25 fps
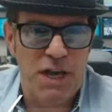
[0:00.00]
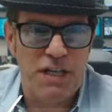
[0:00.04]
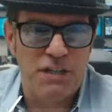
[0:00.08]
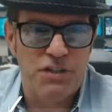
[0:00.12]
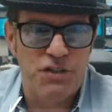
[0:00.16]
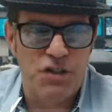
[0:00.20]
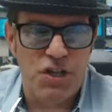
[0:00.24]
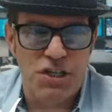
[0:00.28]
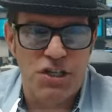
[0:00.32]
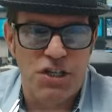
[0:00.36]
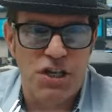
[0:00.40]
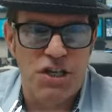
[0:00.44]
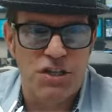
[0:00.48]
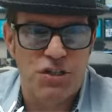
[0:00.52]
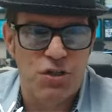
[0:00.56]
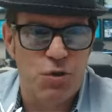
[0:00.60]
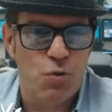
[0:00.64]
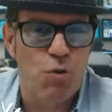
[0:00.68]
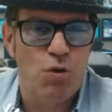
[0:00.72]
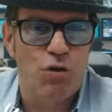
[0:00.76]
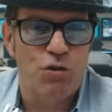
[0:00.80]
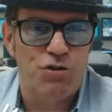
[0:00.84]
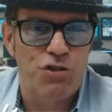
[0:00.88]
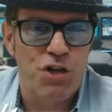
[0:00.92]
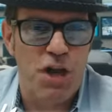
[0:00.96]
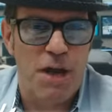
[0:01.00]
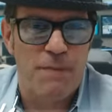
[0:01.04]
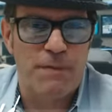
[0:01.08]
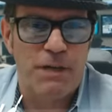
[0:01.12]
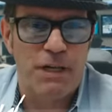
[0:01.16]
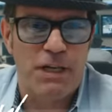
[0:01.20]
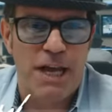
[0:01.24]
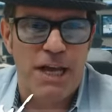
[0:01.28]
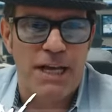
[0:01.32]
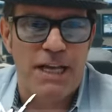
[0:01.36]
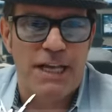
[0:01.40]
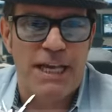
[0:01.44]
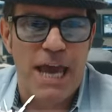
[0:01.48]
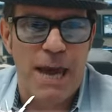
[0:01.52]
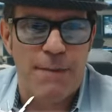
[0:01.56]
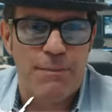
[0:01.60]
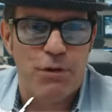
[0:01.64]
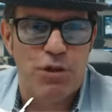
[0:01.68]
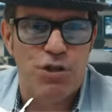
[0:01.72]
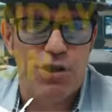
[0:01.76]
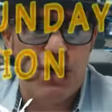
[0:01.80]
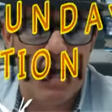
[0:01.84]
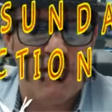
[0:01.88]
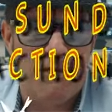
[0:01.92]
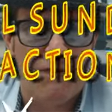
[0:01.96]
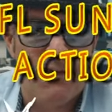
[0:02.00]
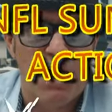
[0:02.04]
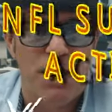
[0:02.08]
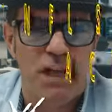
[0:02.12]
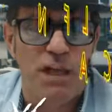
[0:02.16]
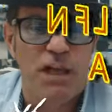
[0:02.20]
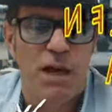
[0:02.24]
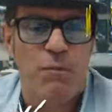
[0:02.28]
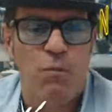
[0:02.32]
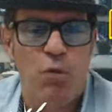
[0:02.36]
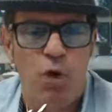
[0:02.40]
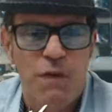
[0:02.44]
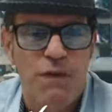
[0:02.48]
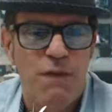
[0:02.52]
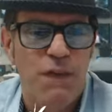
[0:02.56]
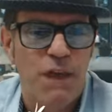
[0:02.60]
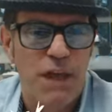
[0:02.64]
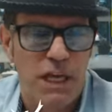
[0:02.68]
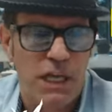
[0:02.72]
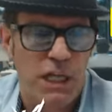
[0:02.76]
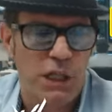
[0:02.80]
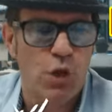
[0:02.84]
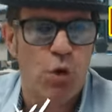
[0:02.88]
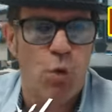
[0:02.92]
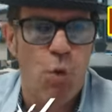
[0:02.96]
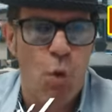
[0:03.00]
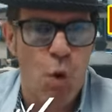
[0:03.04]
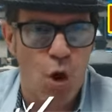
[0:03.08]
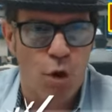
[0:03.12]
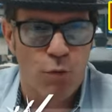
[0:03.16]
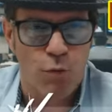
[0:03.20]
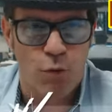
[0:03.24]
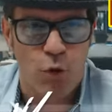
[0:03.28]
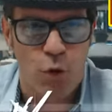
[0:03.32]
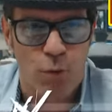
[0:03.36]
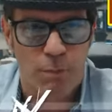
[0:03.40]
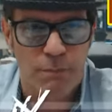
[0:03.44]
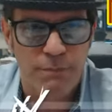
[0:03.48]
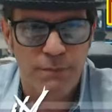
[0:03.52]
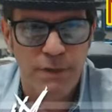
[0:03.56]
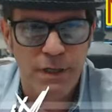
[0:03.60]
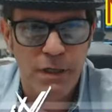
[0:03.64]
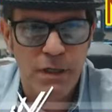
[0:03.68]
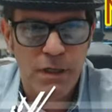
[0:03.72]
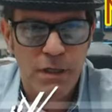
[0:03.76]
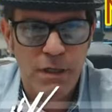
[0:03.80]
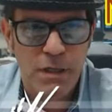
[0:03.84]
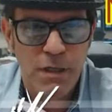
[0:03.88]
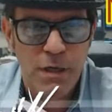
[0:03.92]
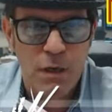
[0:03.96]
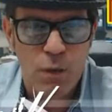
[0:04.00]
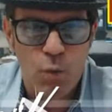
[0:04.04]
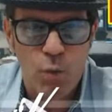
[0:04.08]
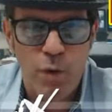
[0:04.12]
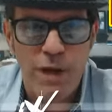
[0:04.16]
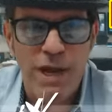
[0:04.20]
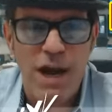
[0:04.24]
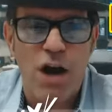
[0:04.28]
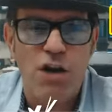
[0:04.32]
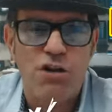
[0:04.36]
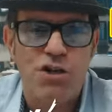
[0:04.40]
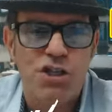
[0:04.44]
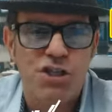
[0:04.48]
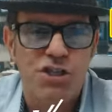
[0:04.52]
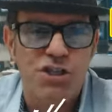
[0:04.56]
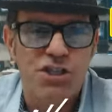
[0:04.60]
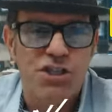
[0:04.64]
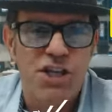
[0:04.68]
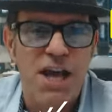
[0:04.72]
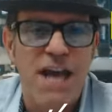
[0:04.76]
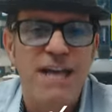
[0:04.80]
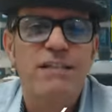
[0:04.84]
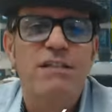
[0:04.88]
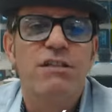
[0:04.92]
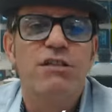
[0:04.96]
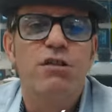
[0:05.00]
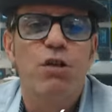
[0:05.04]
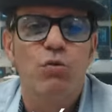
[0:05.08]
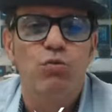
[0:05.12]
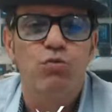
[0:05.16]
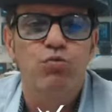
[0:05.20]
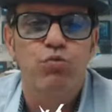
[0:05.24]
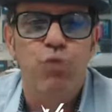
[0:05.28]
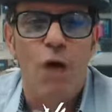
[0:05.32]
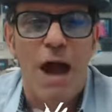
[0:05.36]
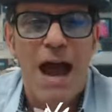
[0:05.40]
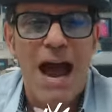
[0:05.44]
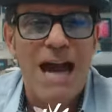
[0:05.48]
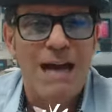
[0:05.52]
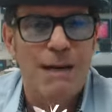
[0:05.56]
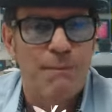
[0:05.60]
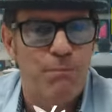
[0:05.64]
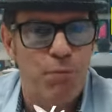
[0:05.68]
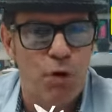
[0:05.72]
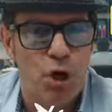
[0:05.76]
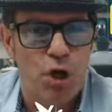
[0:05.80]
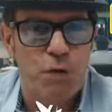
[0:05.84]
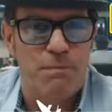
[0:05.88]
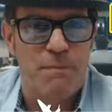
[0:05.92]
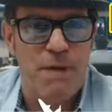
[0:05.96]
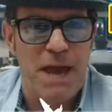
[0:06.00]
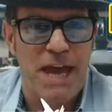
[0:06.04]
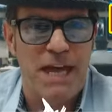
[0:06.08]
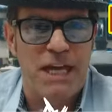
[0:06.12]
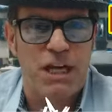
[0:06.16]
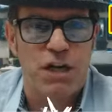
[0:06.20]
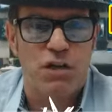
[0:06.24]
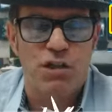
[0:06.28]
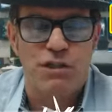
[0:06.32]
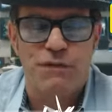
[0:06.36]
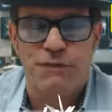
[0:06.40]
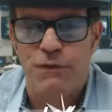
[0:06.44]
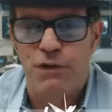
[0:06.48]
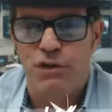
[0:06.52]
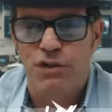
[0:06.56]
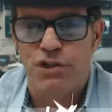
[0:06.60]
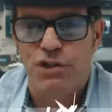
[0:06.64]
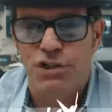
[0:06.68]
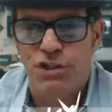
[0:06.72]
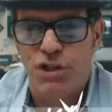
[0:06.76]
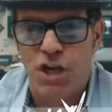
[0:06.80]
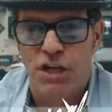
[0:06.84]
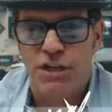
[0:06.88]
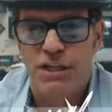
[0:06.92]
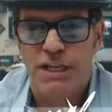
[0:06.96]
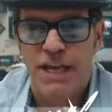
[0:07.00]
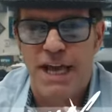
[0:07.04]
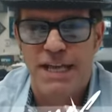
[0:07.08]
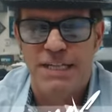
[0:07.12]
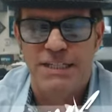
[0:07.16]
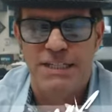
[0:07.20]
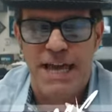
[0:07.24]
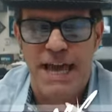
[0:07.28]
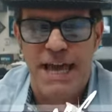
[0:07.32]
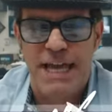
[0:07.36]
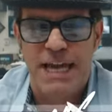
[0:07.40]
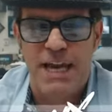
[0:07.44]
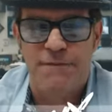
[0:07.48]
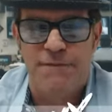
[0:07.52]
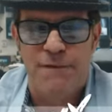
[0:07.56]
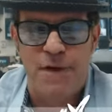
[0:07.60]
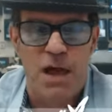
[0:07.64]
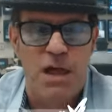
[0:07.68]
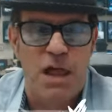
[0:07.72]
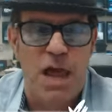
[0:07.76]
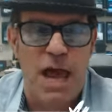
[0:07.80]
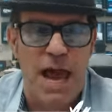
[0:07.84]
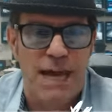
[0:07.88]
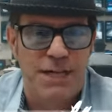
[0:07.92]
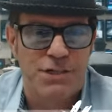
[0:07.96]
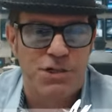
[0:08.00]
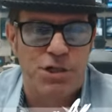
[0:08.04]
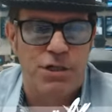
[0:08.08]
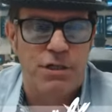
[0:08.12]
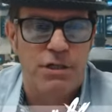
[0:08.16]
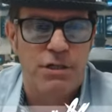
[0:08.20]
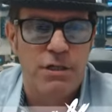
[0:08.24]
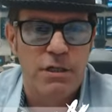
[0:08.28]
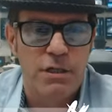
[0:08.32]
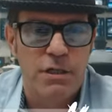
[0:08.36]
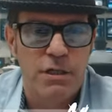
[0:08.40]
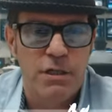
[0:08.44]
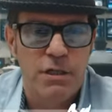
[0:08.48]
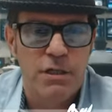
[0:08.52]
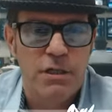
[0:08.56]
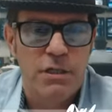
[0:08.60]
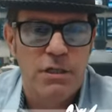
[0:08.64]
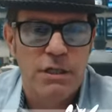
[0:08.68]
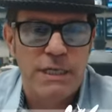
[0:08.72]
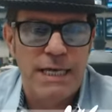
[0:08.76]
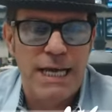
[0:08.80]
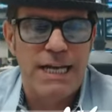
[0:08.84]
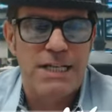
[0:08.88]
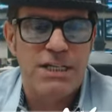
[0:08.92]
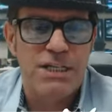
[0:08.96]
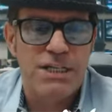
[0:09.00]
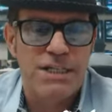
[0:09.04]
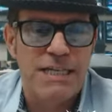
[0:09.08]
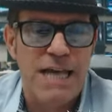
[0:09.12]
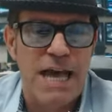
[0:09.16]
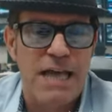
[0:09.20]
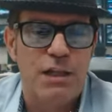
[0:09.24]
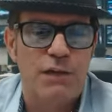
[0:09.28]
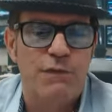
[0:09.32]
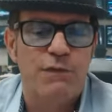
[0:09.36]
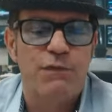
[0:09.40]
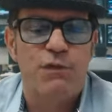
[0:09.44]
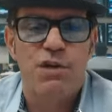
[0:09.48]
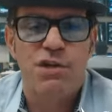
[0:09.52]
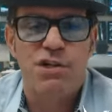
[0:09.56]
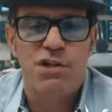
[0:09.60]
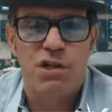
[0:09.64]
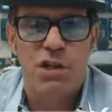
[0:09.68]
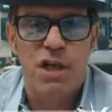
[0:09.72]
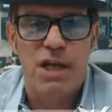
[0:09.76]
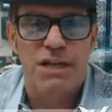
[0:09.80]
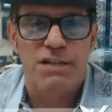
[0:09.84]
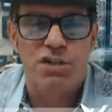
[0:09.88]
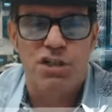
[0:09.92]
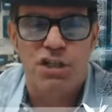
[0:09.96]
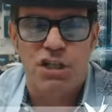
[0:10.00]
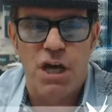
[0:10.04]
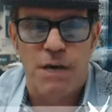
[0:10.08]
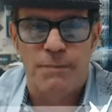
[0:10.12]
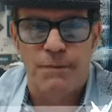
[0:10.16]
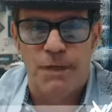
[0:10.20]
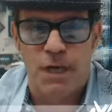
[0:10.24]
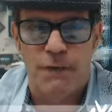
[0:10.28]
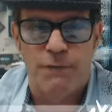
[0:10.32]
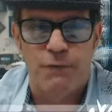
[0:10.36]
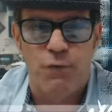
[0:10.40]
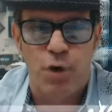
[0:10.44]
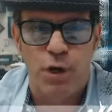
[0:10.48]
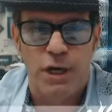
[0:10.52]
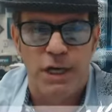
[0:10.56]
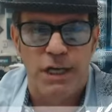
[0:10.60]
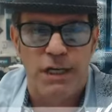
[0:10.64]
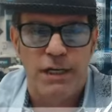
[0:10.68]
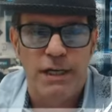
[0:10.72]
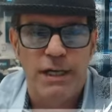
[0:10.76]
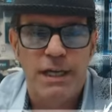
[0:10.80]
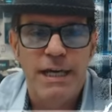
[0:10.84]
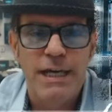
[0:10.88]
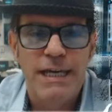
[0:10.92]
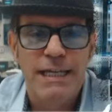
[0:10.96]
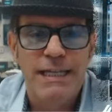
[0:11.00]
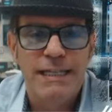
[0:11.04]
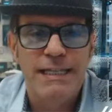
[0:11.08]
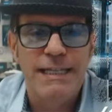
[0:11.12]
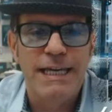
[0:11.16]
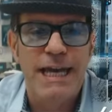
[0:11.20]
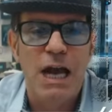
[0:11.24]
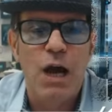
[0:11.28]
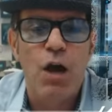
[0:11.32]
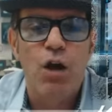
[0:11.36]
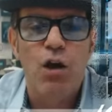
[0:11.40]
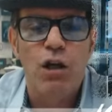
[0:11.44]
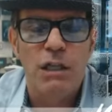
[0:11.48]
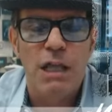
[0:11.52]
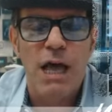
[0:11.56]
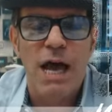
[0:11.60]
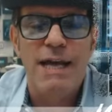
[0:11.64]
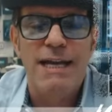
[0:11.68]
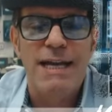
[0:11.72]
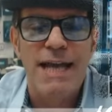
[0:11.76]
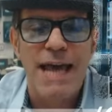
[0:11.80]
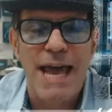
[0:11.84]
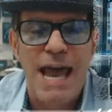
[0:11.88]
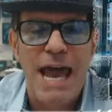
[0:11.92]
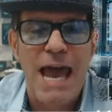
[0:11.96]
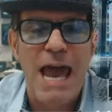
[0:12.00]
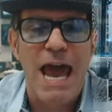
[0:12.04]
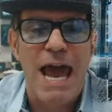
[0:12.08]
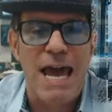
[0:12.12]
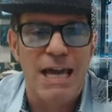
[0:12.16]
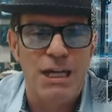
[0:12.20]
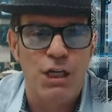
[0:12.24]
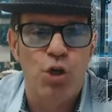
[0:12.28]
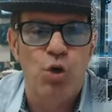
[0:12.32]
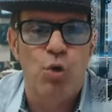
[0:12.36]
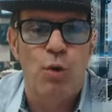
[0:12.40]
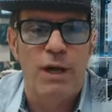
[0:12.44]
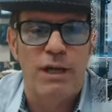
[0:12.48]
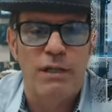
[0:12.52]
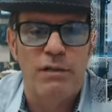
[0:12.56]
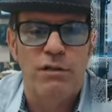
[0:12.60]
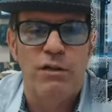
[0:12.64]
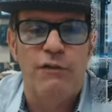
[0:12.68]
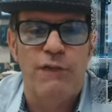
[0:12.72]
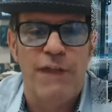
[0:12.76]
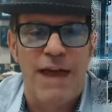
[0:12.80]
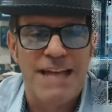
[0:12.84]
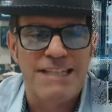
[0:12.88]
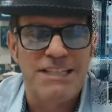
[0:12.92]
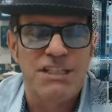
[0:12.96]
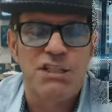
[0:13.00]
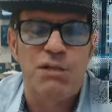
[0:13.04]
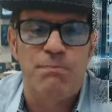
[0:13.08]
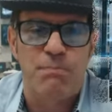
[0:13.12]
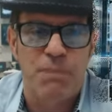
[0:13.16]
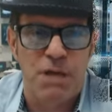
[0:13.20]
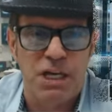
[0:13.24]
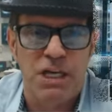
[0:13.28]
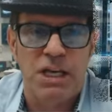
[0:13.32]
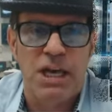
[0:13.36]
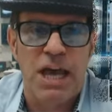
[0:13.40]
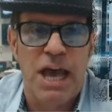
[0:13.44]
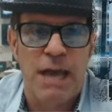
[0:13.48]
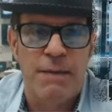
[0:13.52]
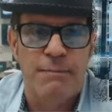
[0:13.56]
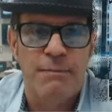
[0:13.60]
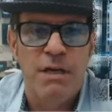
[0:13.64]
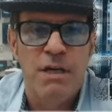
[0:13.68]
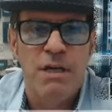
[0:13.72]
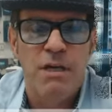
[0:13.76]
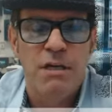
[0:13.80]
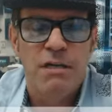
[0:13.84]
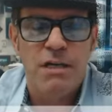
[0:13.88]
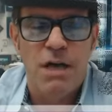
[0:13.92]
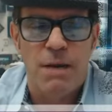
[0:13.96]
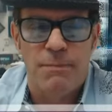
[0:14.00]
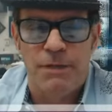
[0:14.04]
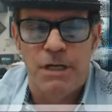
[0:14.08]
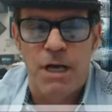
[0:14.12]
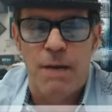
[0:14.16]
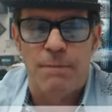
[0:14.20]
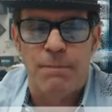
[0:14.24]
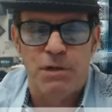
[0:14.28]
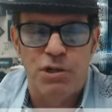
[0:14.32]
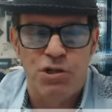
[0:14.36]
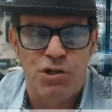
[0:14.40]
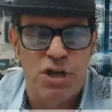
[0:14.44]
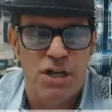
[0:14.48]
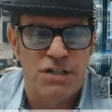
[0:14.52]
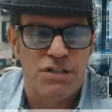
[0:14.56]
fans, this is the world champion handicapper Jeff Allen. I'm with you in the war room. We are set to rock bookmakers for Sunday's NFL action. Got a solid free selection coming up for you. Carolina at New England, that's a big game coming up in